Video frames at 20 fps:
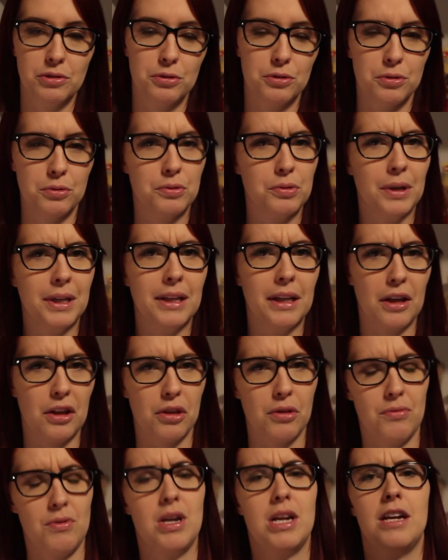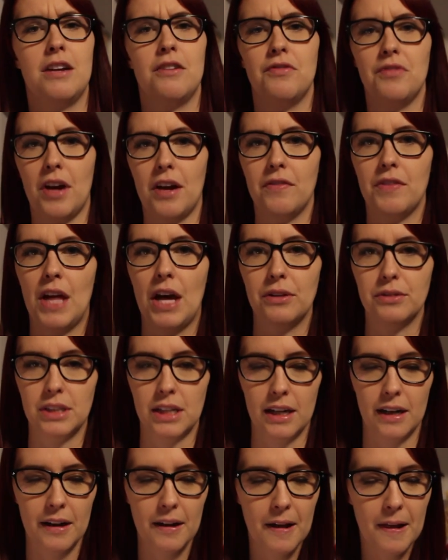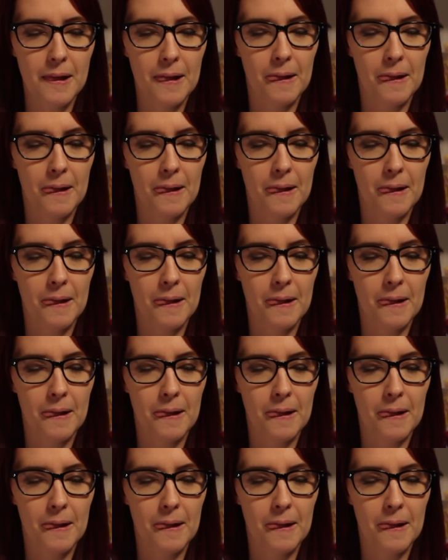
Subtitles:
So it's between like $3,000 and $5,000.